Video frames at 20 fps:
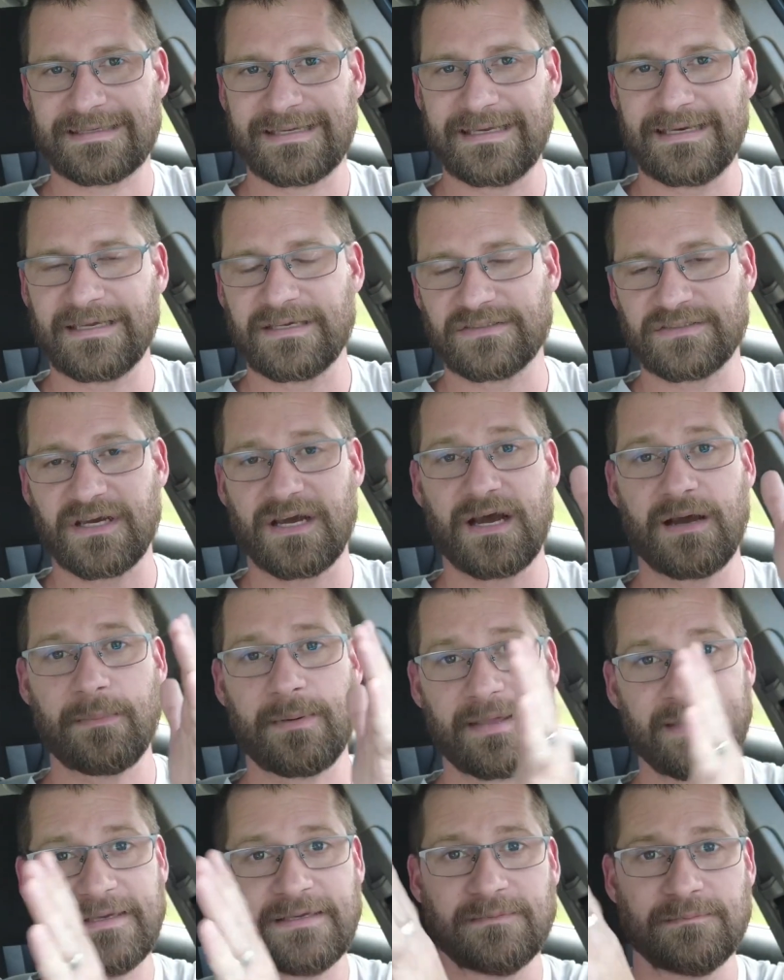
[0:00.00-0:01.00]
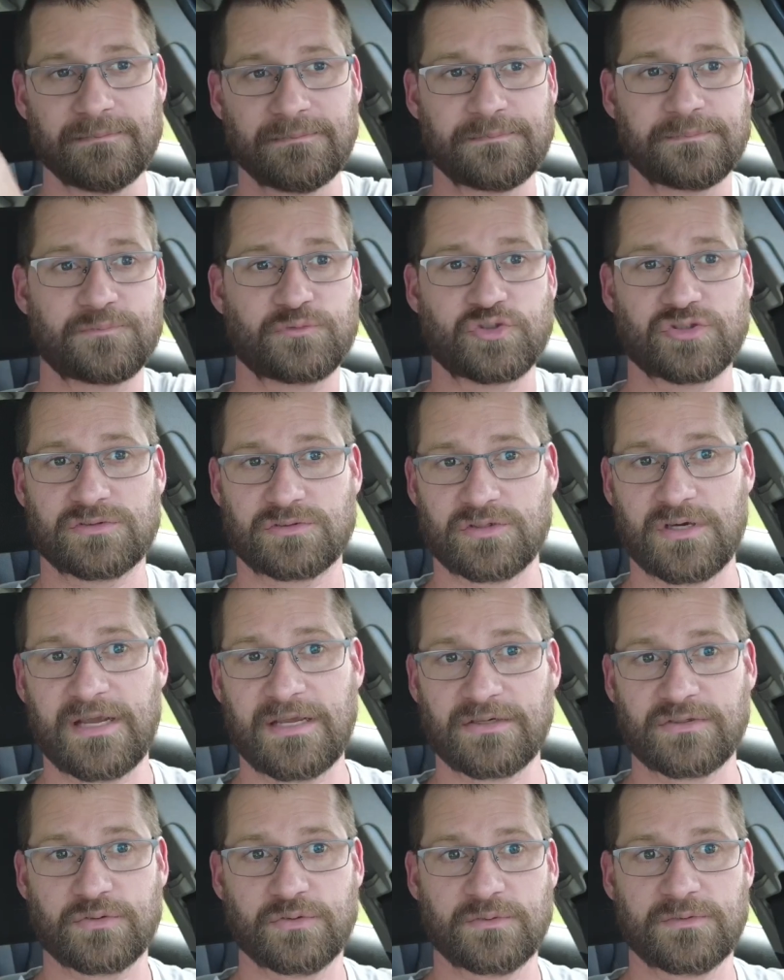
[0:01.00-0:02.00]
getting a job and
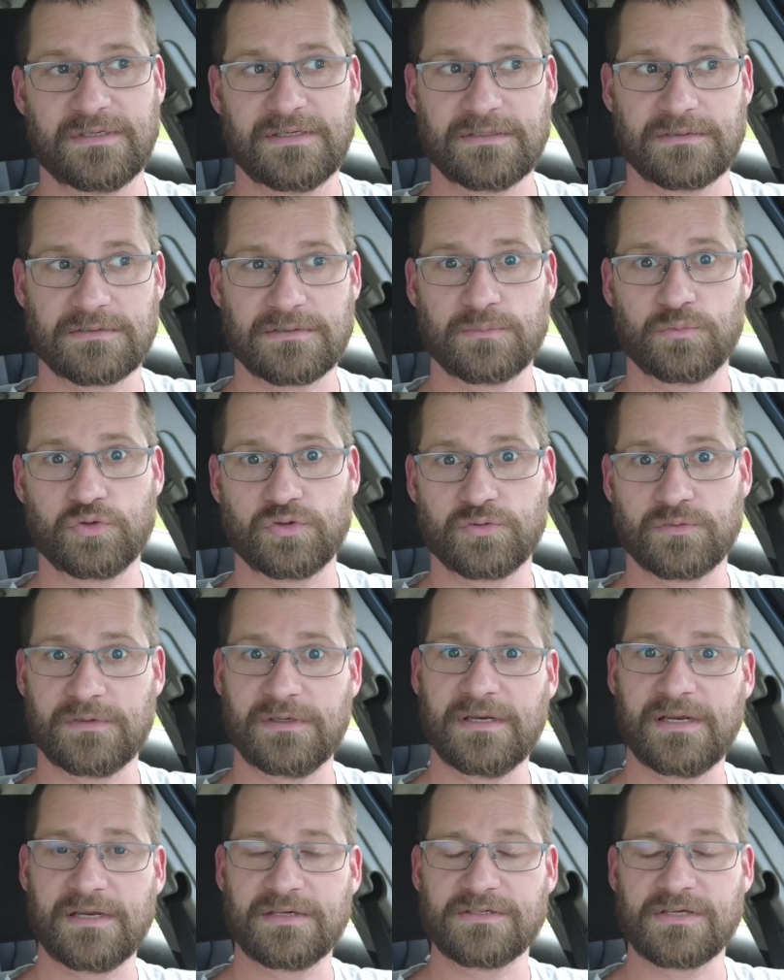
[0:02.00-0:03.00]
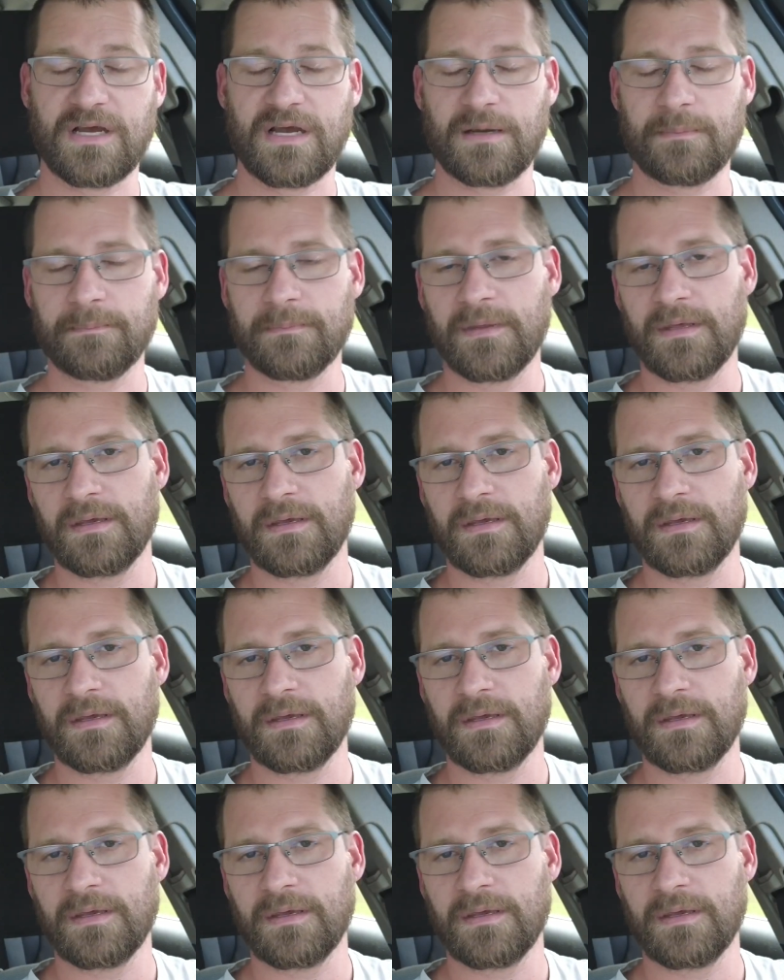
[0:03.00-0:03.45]
trying to get someone to get a job,